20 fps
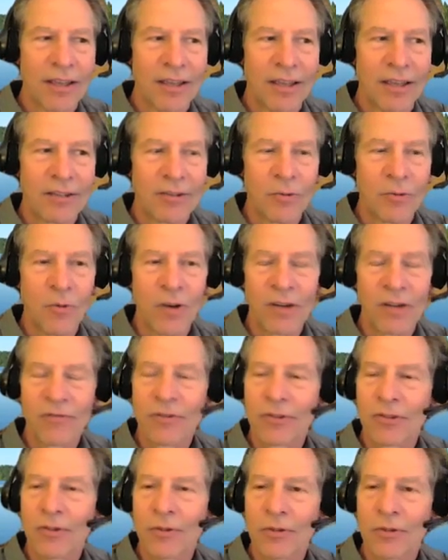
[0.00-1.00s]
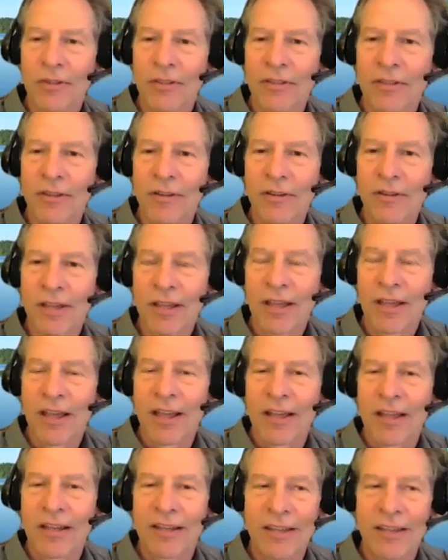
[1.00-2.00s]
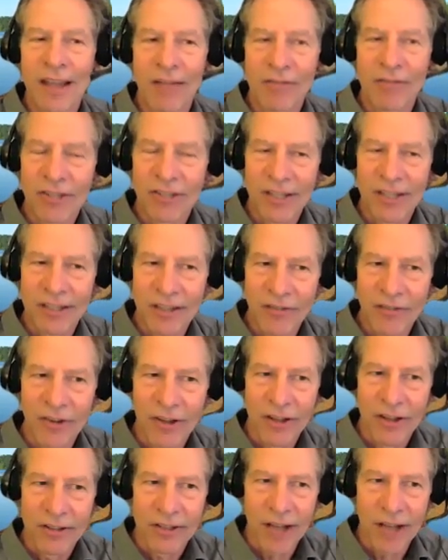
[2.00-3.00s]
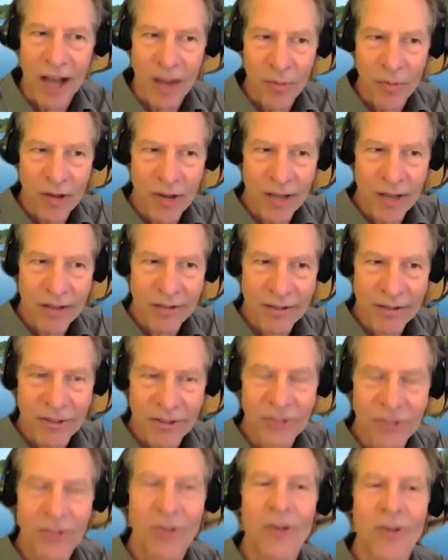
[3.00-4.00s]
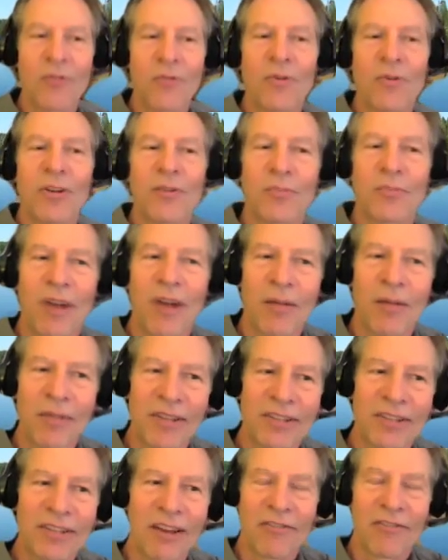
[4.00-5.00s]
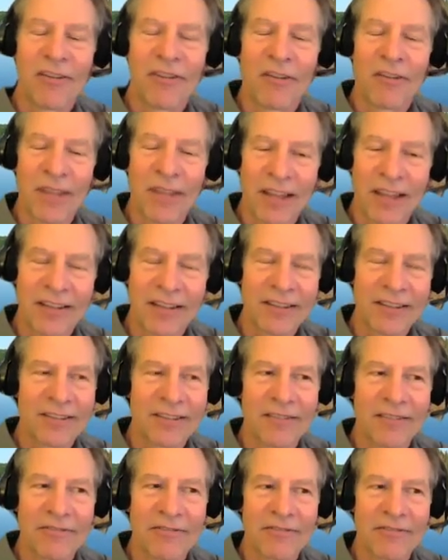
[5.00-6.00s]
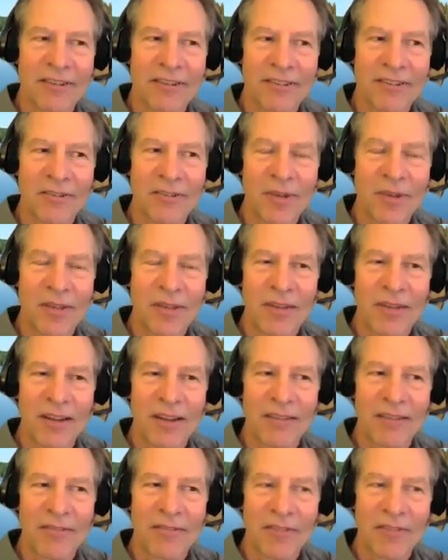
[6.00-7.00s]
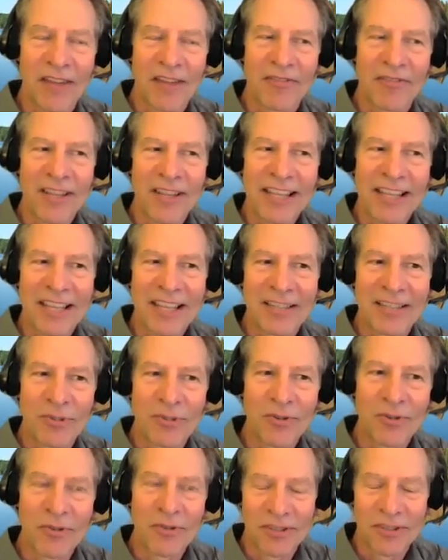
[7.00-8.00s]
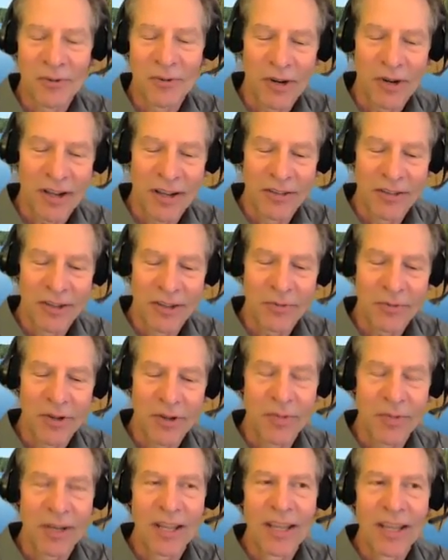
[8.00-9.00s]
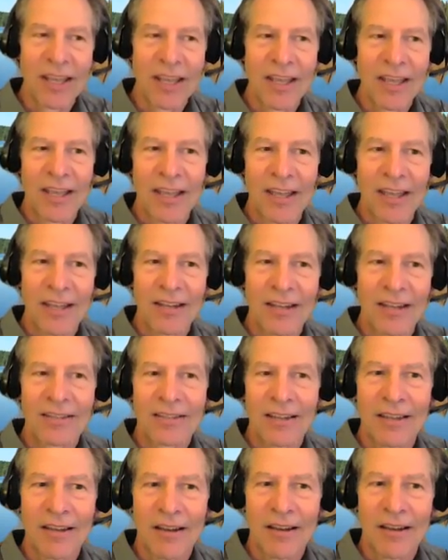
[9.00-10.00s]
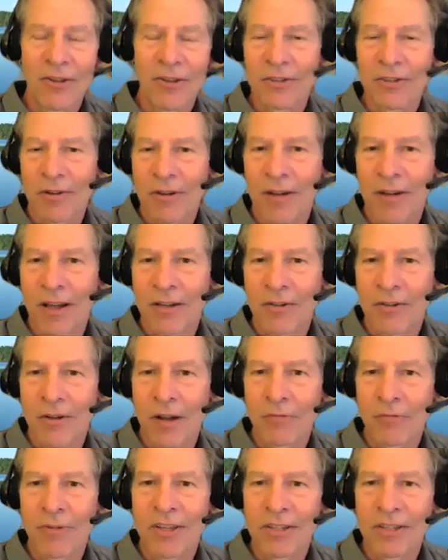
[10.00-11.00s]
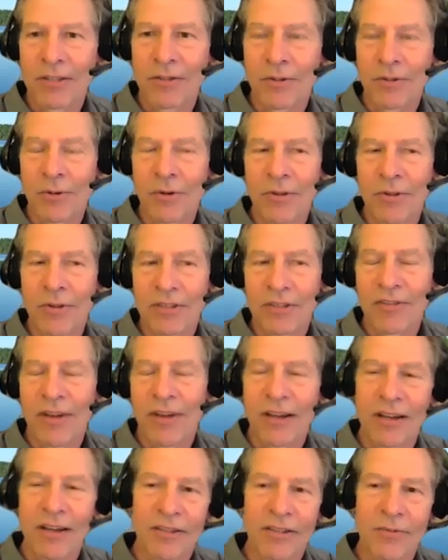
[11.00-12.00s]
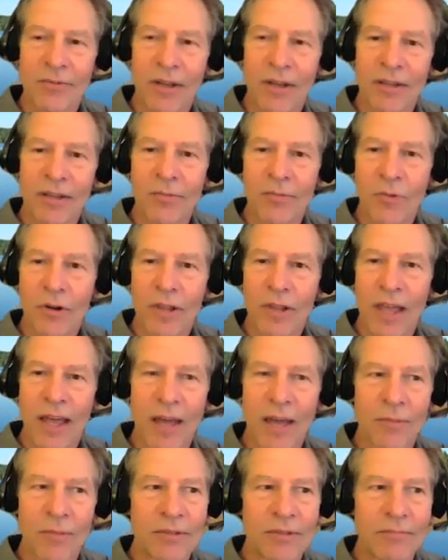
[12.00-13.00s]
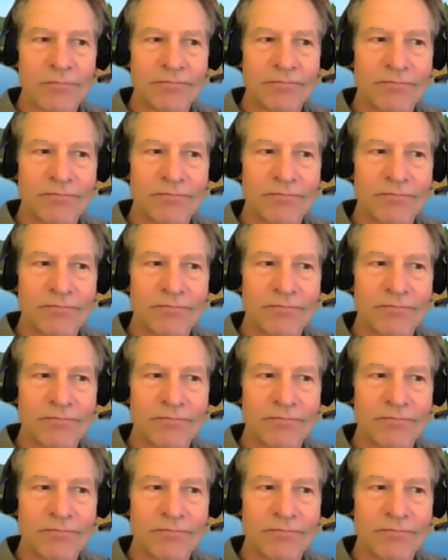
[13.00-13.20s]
It's a wonderful tool in theory, devilishly difficult to operate. So we'll probably see how far we get and see if we too many uh, we, have, we can get some students to work on this one. But it is uh, also a, a recent tool that's finding its way into more labs.